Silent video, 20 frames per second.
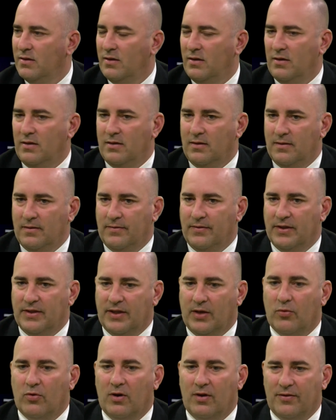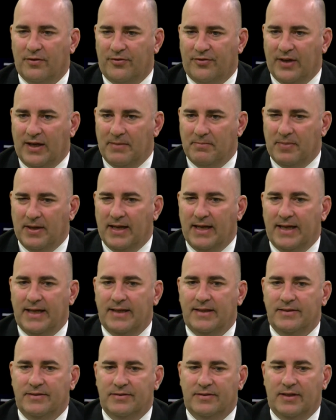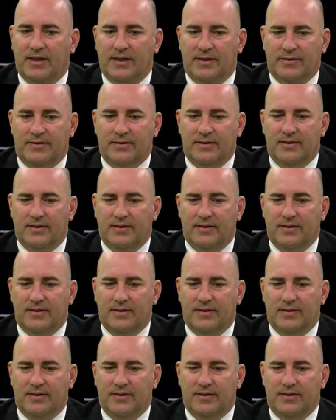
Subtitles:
That they were on the same page, that